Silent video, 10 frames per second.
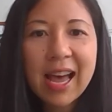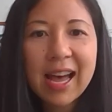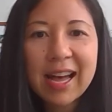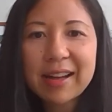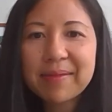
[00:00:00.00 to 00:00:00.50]

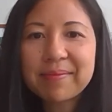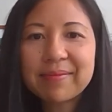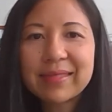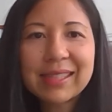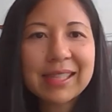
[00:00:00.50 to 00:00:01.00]

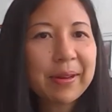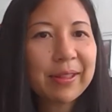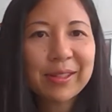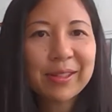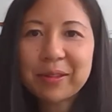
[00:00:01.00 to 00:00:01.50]
The Sleepout,
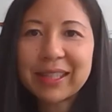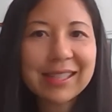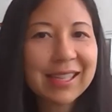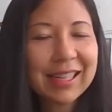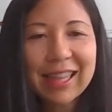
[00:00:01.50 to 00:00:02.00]
there's no glitz
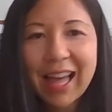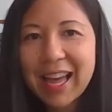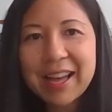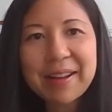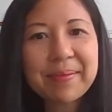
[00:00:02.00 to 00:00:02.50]
and
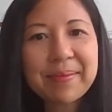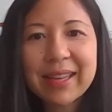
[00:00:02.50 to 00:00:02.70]
glam.